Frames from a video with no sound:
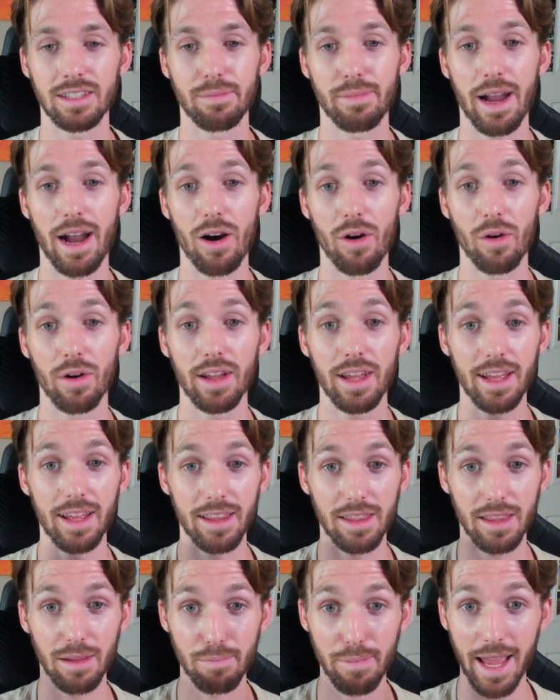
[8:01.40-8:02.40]
about
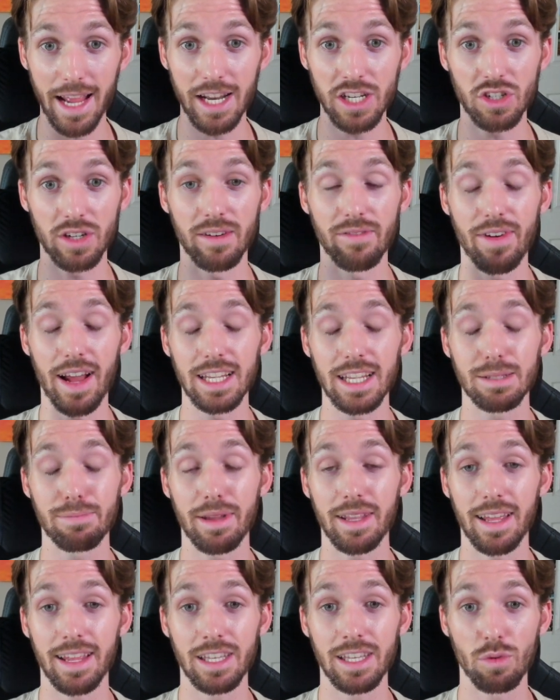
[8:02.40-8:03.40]
the major
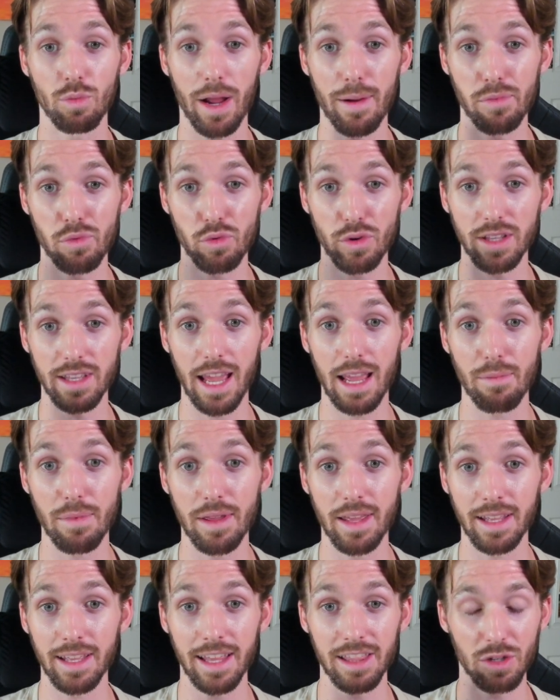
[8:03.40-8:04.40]
investment into Web3
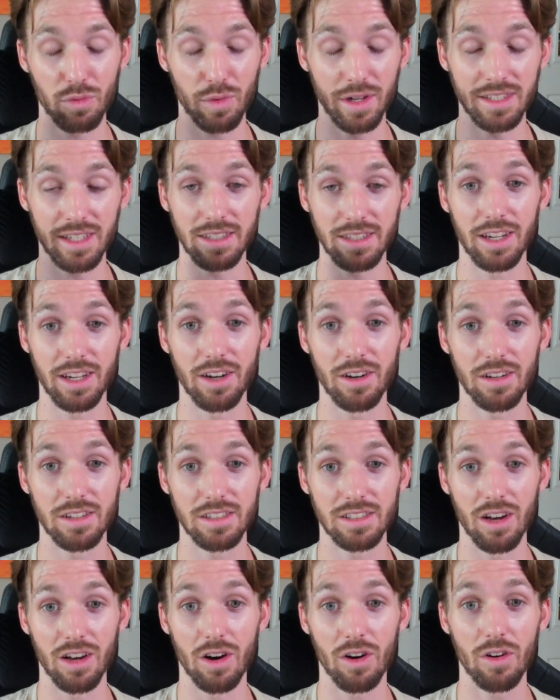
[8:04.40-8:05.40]
gaming in the recent years.
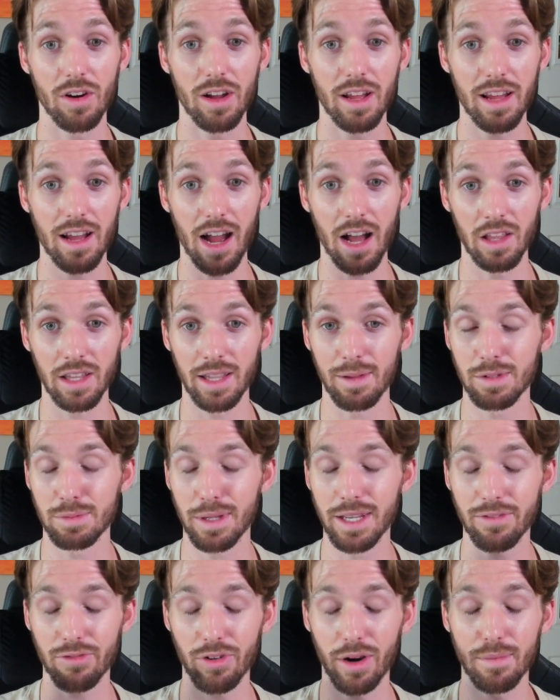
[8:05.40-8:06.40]
So I'll let him
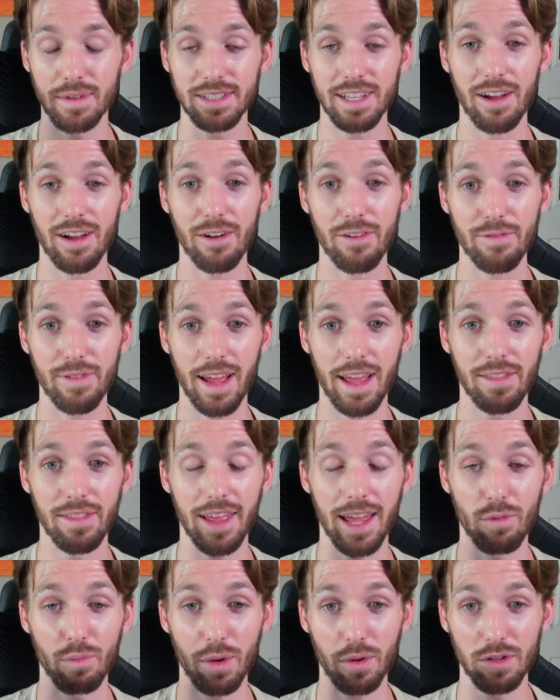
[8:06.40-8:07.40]
speak for himself, and
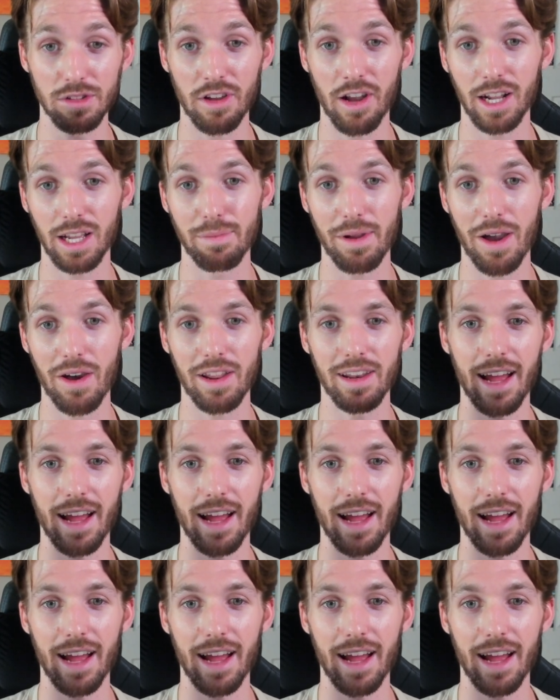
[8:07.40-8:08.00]
then we will talk about it